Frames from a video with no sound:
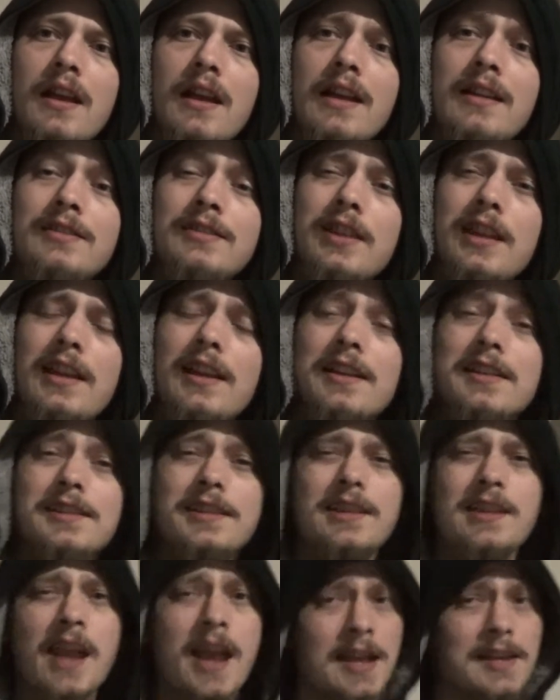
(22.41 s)
It's a
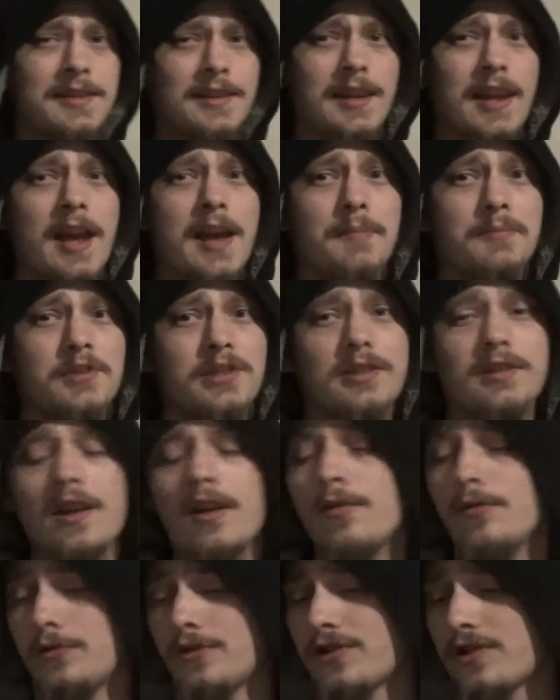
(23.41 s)
Haskap
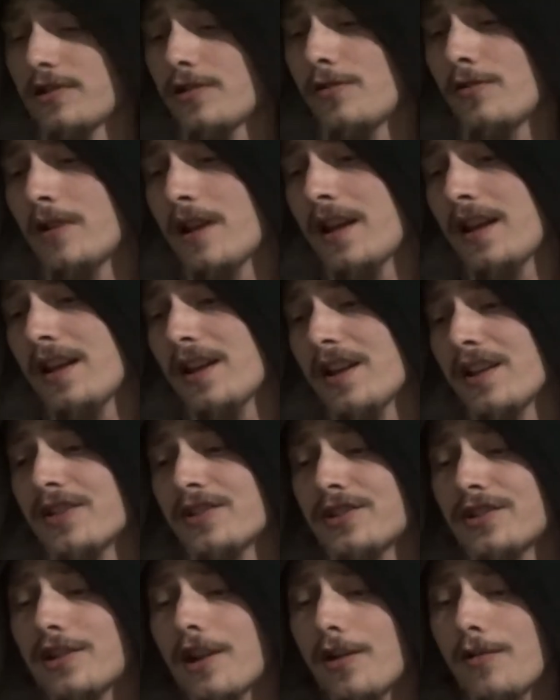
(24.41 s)
Stout, so a
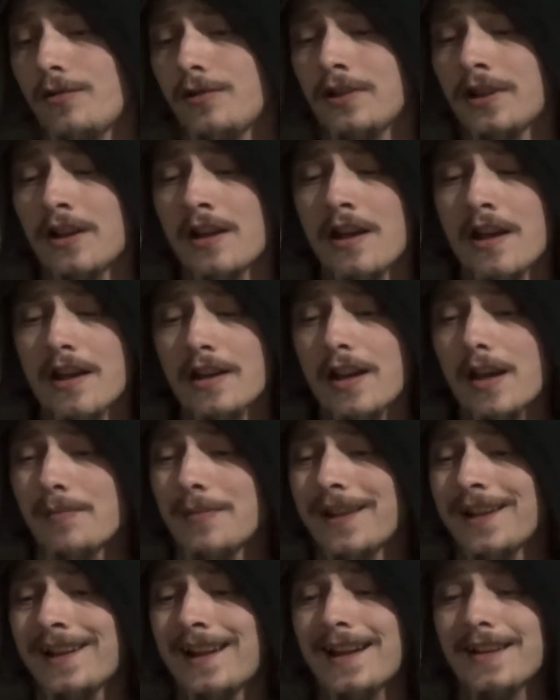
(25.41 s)
stout
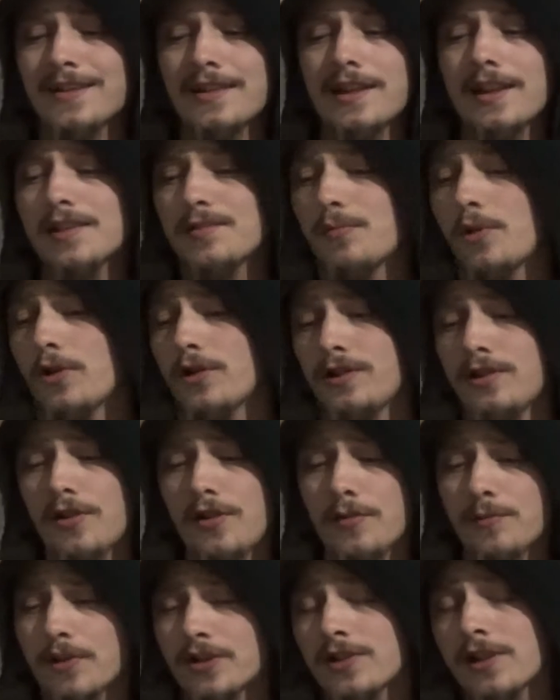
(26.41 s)
coming in at
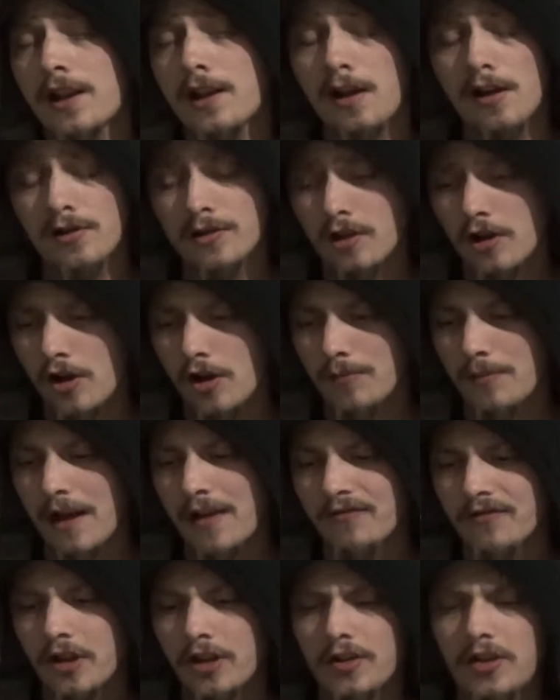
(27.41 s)
6.2% alcohol by
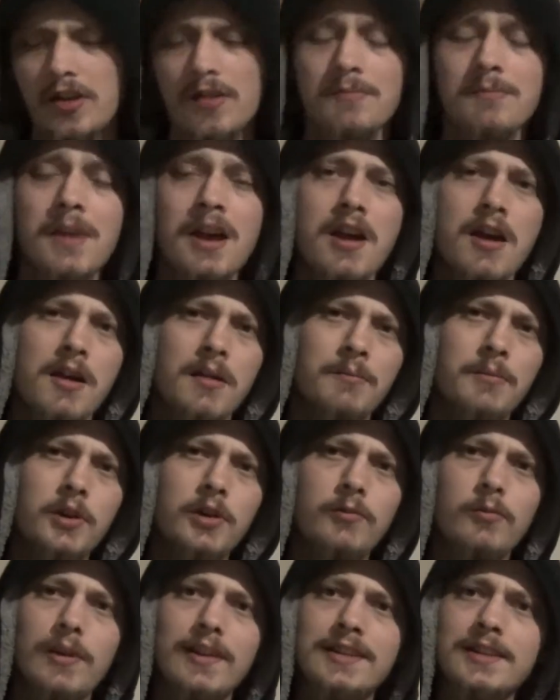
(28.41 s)
volume.
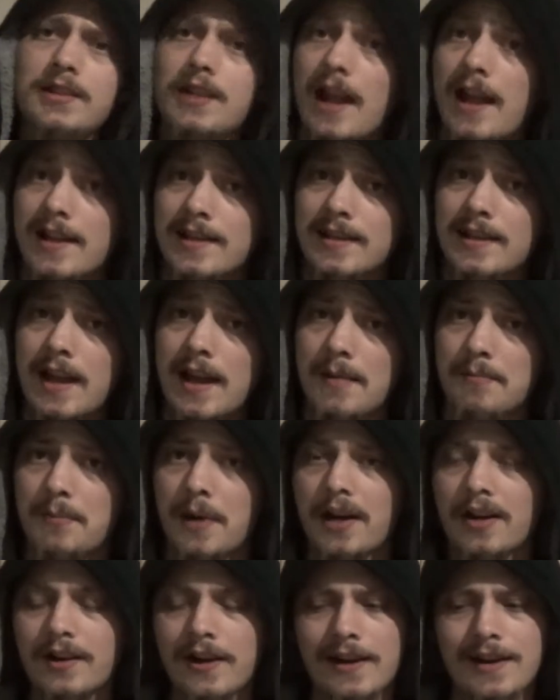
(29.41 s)
Brew with Haskap
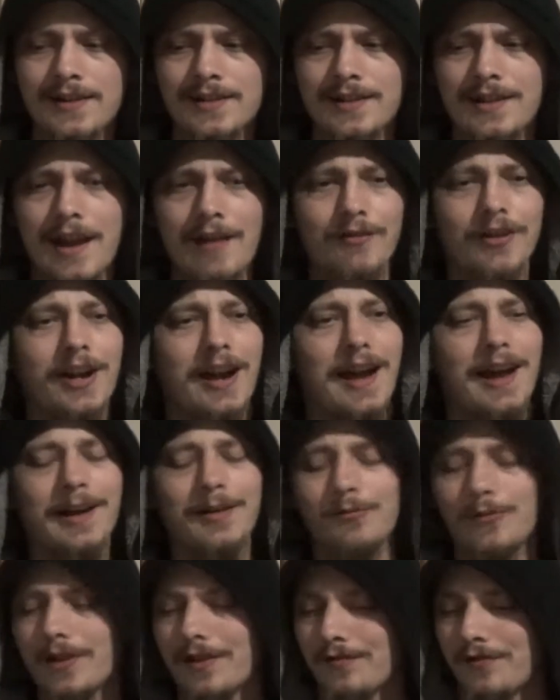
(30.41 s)
berries. Never
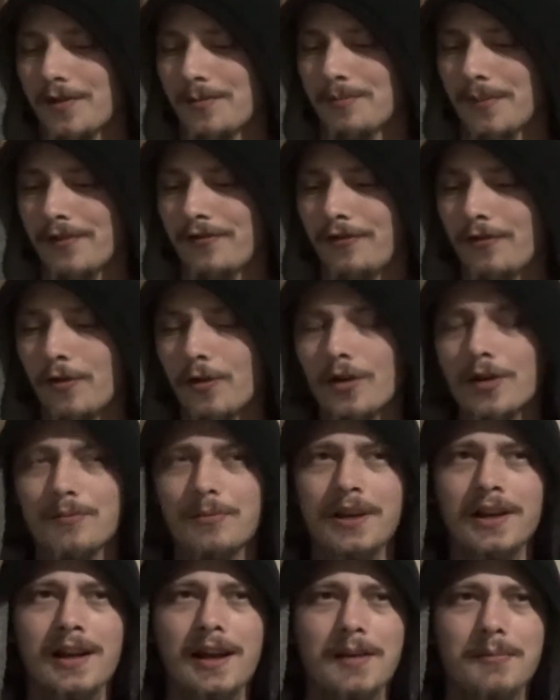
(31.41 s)
had one of them before,
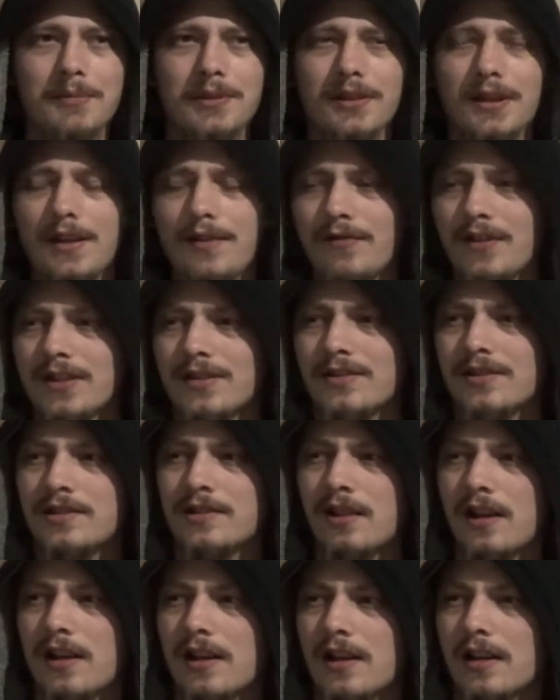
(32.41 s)
but I believe
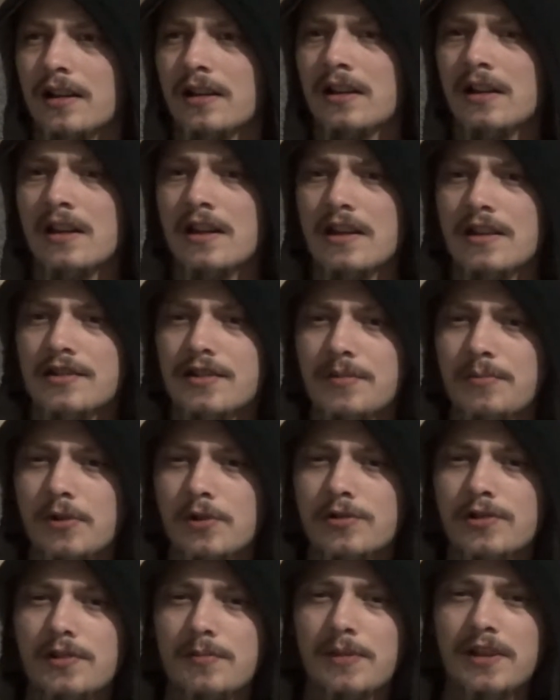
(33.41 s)
it's
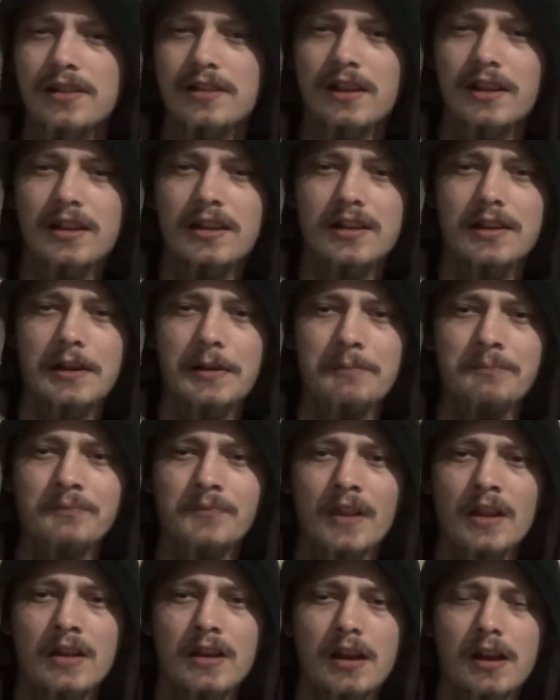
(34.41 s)
supposed to be like
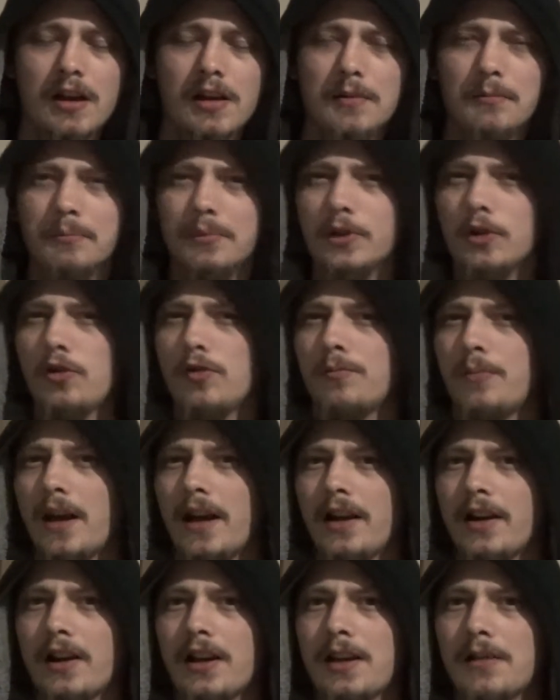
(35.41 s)
a
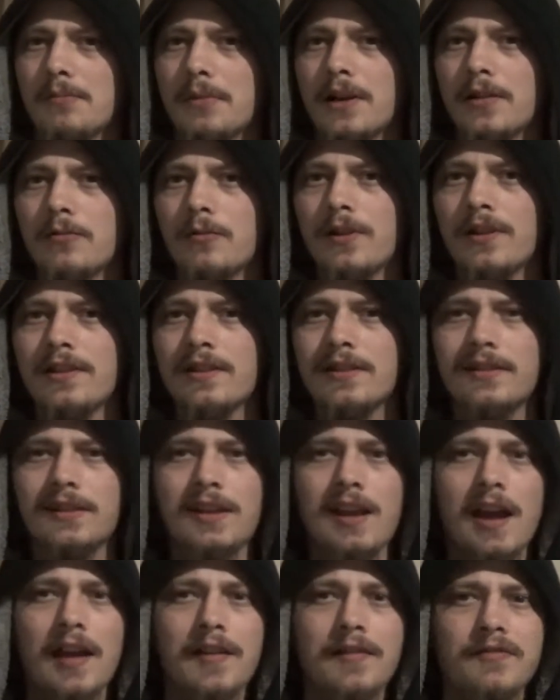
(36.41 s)
blueberry, but with
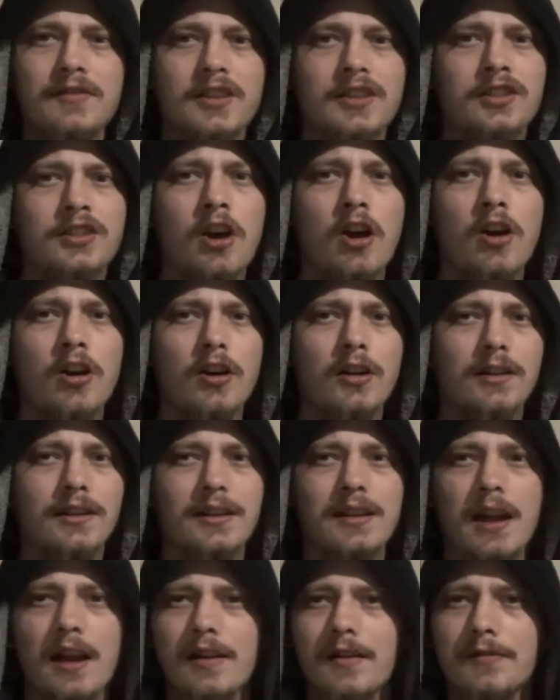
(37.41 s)
kind of a tart
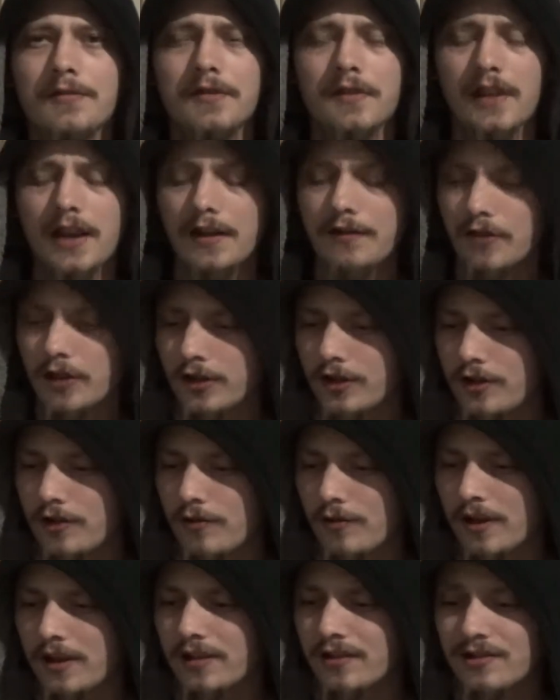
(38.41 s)
kind of flavor
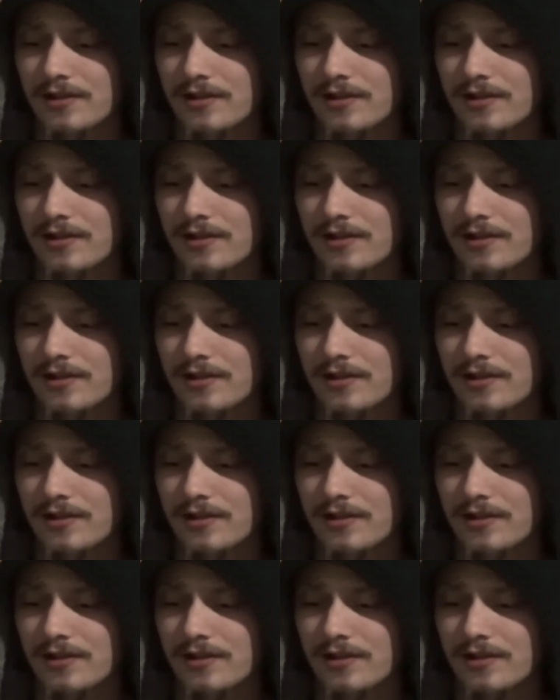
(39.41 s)
to it.